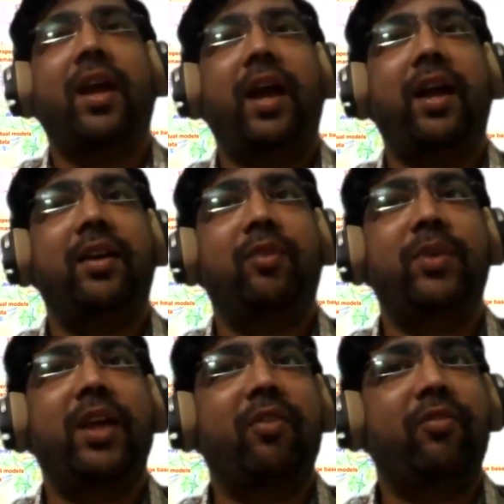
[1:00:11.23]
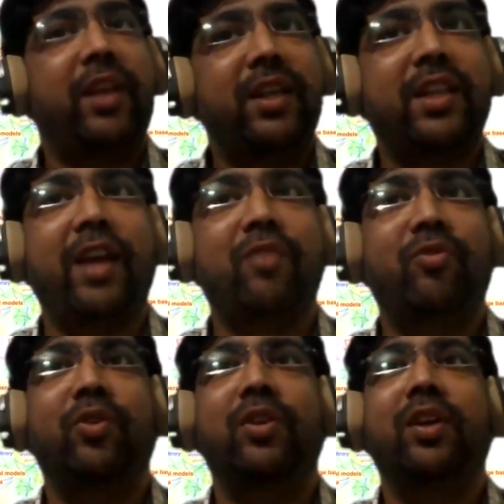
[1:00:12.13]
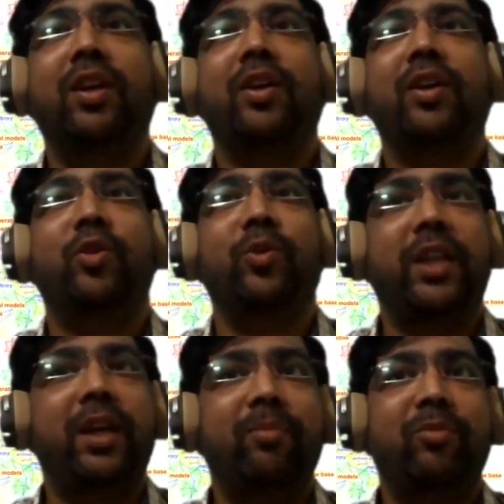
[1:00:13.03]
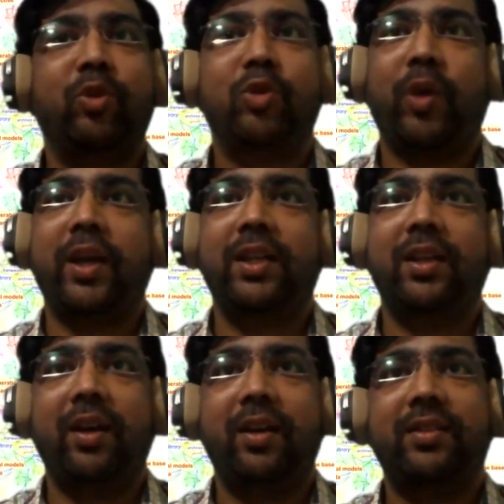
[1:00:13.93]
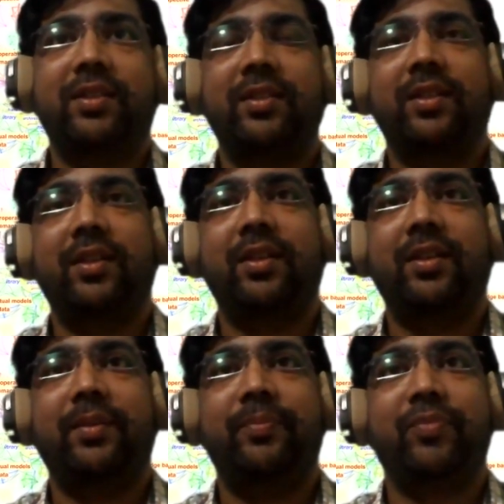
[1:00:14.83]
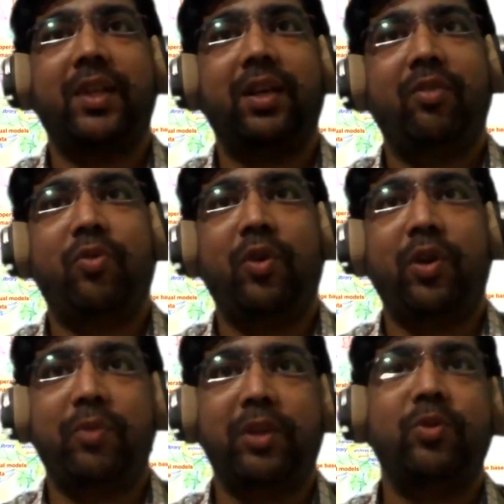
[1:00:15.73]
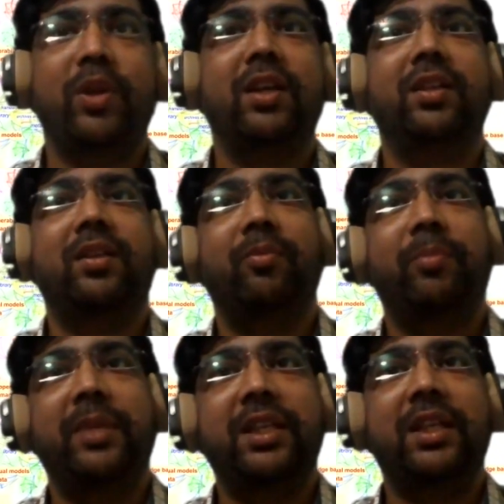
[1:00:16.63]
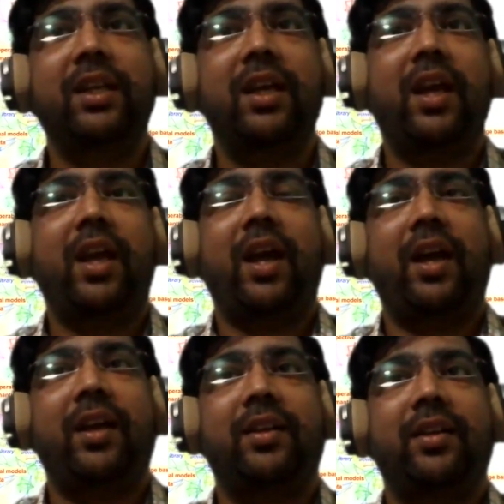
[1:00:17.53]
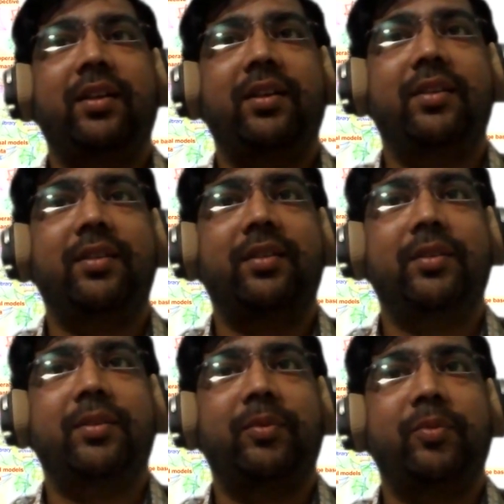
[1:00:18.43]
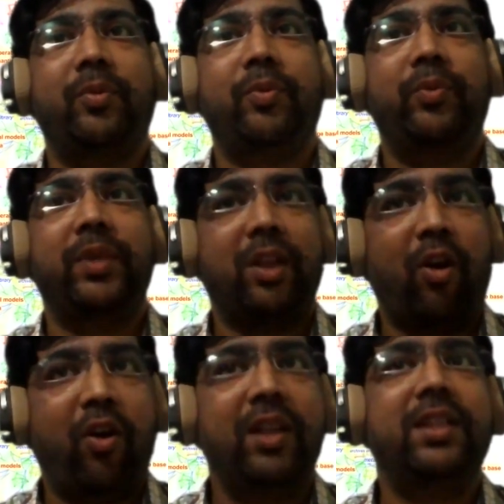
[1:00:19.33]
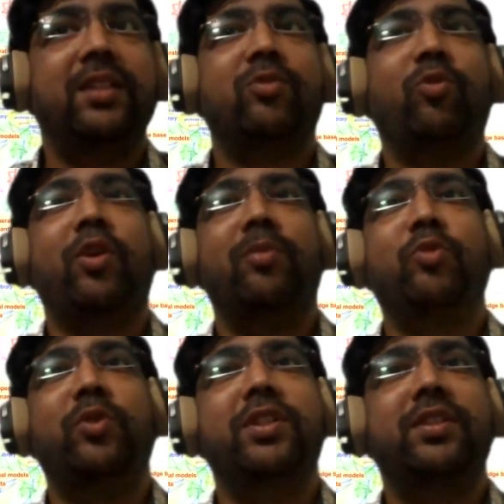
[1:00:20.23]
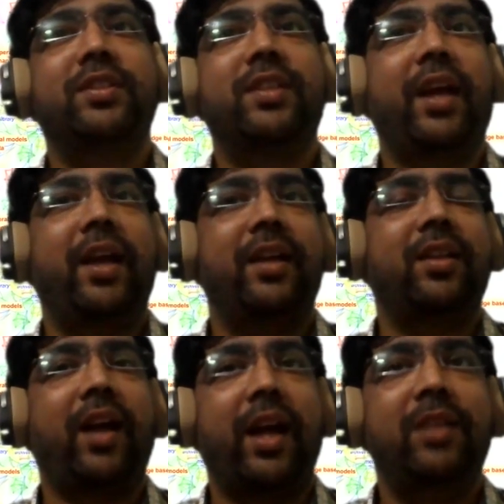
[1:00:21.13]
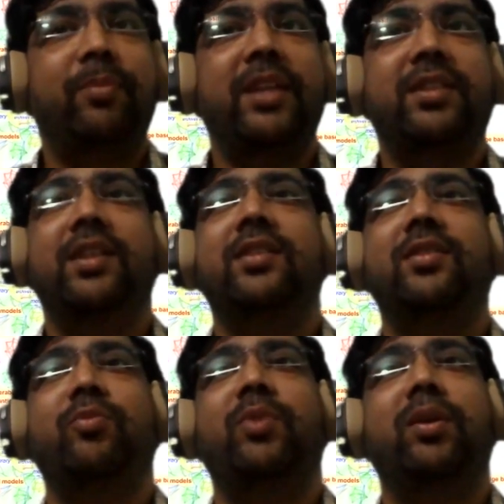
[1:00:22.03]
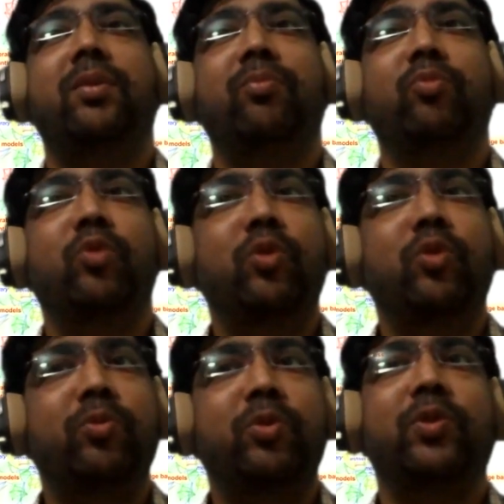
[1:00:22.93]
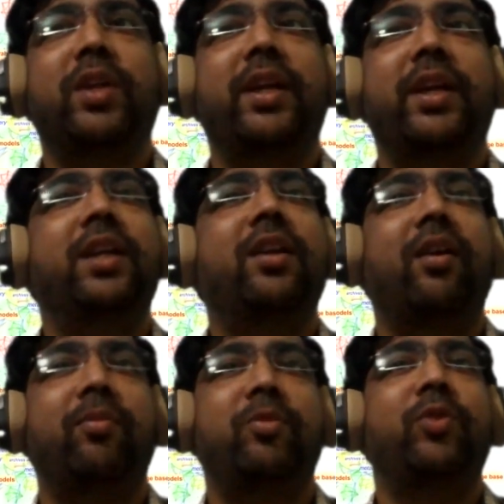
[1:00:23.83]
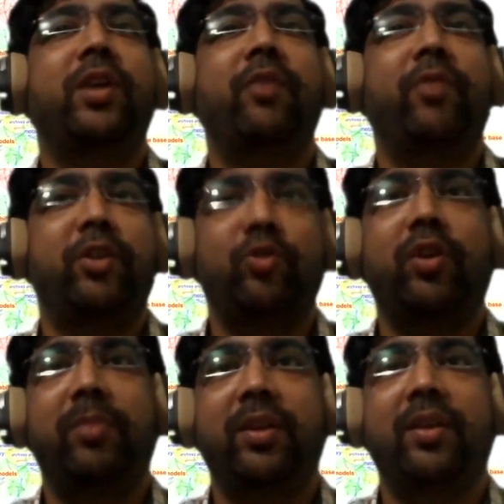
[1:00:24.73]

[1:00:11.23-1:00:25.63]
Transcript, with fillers: and we are very thankful to them to join us um, uh, for virtual meeting and uh, with all these warm words and the kind message, we move to the end of today's virtual